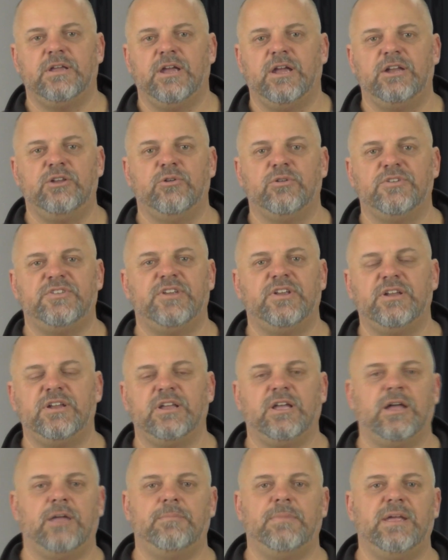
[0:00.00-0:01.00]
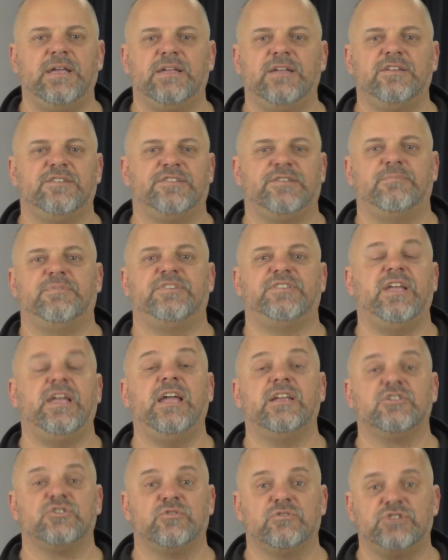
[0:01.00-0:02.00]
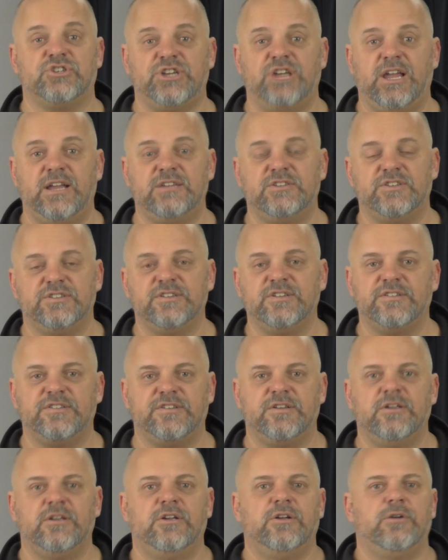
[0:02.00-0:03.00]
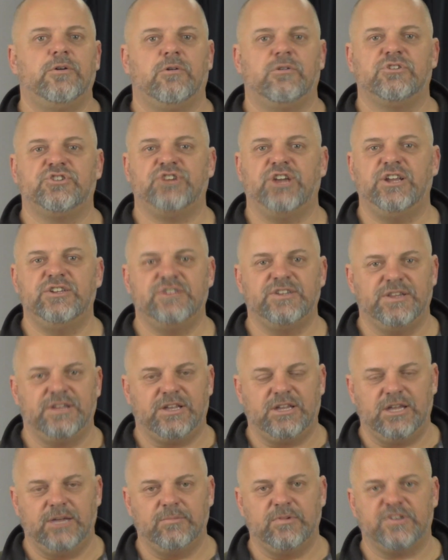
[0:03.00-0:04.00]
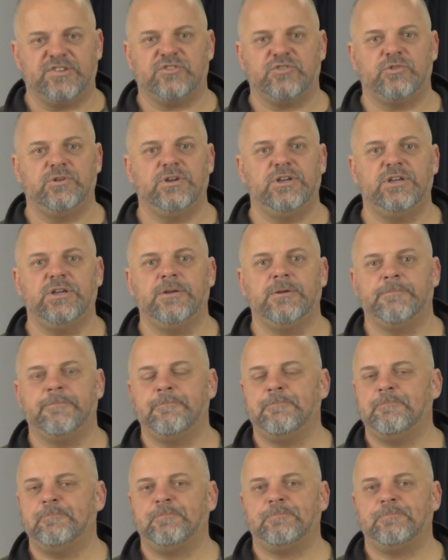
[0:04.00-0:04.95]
and you're intending on making substantial changes or changing the chemistry